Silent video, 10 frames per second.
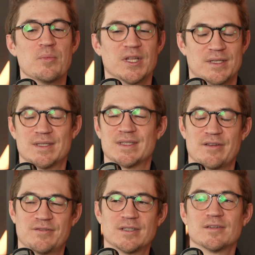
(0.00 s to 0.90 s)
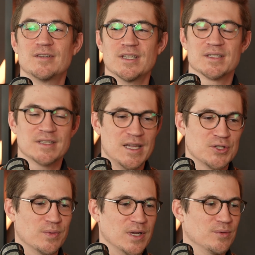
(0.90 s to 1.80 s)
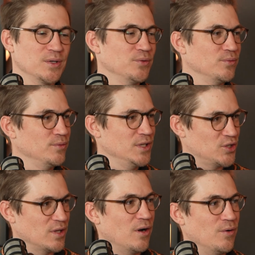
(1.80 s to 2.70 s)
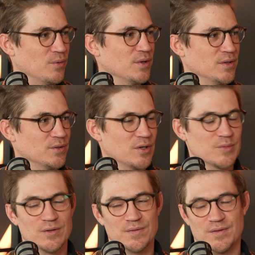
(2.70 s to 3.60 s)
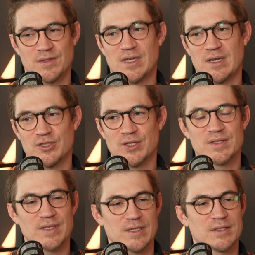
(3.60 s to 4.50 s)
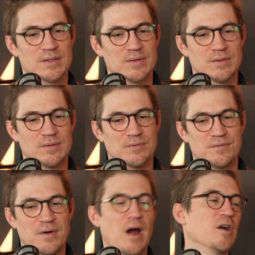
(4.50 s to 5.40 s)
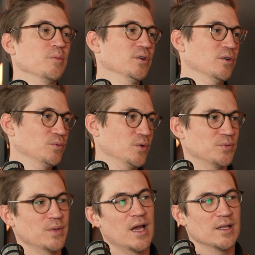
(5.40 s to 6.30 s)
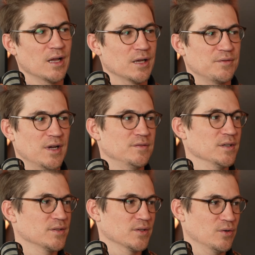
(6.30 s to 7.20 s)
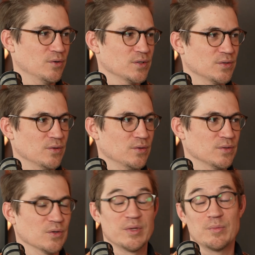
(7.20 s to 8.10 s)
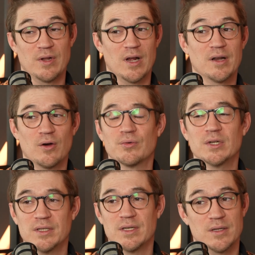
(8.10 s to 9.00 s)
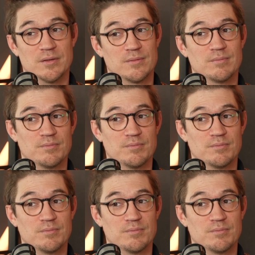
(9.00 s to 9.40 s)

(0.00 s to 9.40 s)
But it's definitely a stage where we reach now in terms of intelligence that is far beyond what we had like 5 years ago or so. So people are now really, and